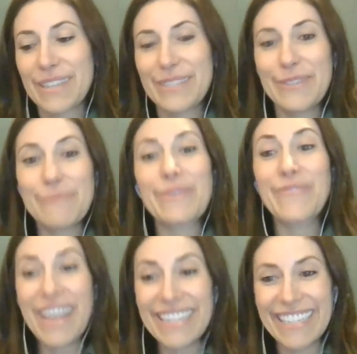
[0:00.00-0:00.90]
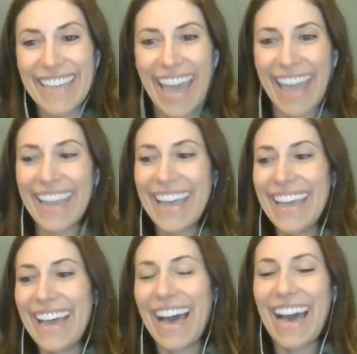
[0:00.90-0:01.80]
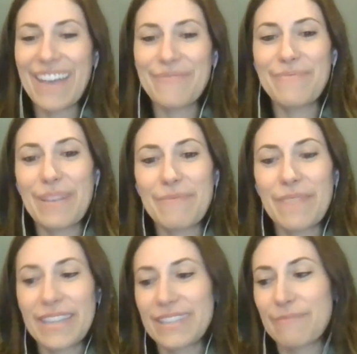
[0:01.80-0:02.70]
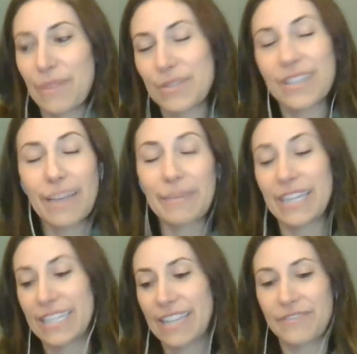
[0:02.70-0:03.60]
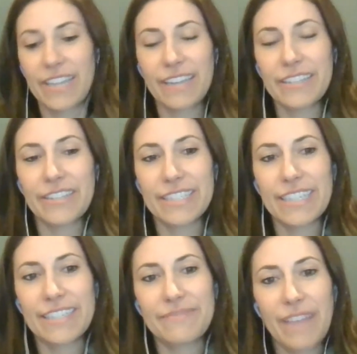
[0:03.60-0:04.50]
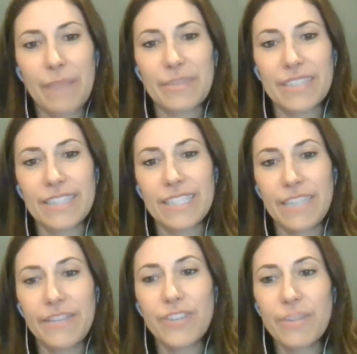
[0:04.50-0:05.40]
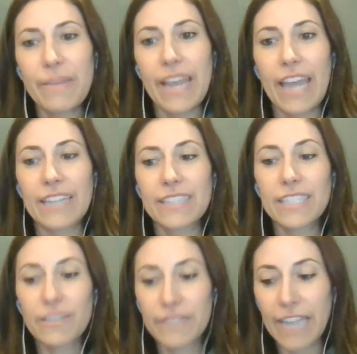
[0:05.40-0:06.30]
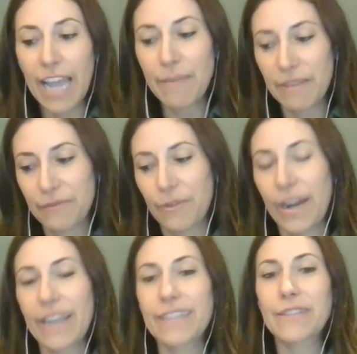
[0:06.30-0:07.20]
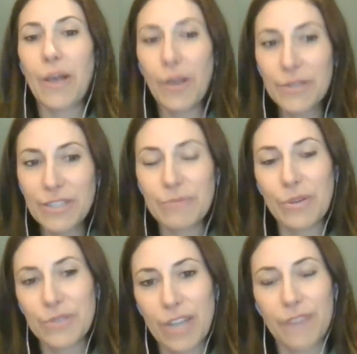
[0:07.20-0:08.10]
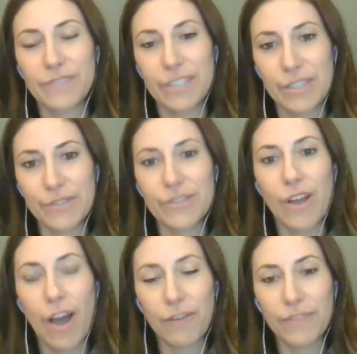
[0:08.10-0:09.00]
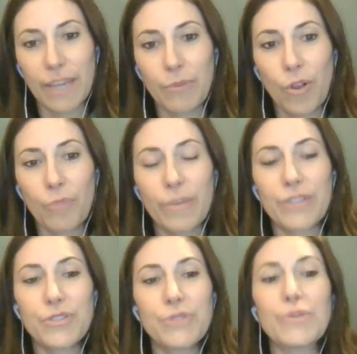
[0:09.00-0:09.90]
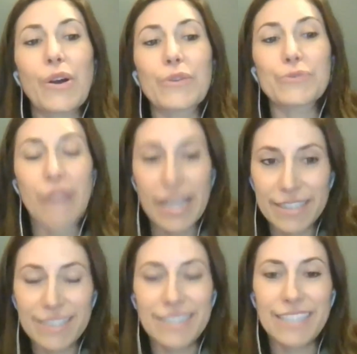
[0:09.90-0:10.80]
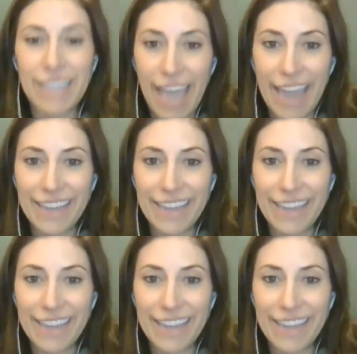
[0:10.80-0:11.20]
prevent decay. But it is FDA cleared as a hypersensitivity treatment. And silver diamine fluoride is also most often used off-label, but to arrest decay.